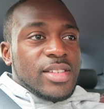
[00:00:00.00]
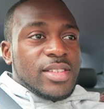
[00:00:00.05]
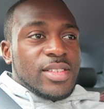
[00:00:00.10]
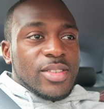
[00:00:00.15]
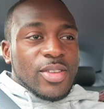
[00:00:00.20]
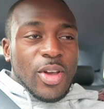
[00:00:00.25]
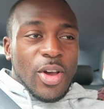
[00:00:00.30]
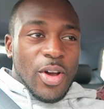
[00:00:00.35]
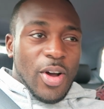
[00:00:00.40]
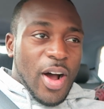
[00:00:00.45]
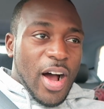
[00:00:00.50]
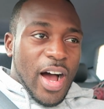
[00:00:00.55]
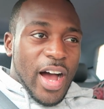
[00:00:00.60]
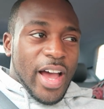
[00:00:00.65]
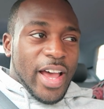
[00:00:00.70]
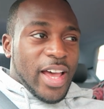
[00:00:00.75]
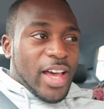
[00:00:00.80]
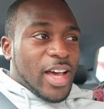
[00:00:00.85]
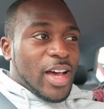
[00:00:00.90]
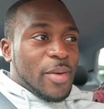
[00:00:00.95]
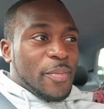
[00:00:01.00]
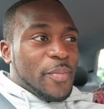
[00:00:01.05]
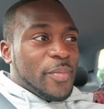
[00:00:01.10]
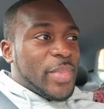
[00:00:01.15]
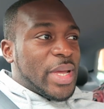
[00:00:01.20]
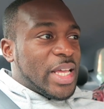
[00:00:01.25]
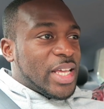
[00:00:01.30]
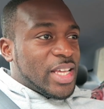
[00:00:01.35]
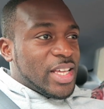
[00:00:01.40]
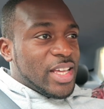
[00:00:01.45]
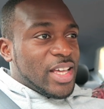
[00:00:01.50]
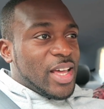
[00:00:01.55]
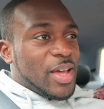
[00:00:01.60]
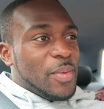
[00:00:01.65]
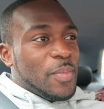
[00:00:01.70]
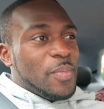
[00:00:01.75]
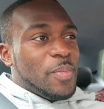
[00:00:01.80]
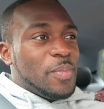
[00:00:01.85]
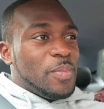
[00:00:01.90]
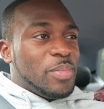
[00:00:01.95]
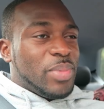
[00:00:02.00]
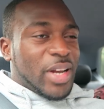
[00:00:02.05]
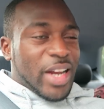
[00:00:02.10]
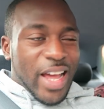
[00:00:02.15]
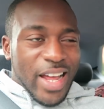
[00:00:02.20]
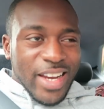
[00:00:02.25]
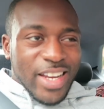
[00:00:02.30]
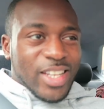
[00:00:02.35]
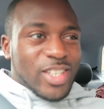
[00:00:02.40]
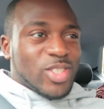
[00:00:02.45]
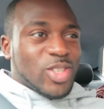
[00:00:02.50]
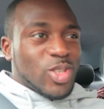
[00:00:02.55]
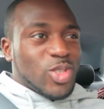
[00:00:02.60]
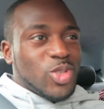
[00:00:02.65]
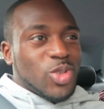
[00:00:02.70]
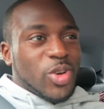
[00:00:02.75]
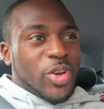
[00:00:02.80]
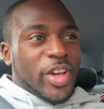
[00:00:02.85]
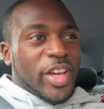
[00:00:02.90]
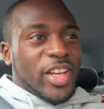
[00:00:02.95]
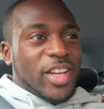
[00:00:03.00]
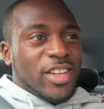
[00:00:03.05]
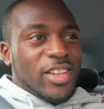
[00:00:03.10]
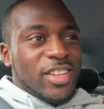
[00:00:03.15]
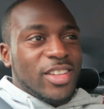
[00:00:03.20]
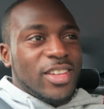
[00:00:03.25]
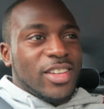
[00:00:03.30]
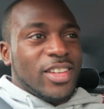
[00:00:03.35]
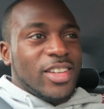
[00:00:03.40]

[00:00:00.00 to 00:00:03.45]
So I am planning to join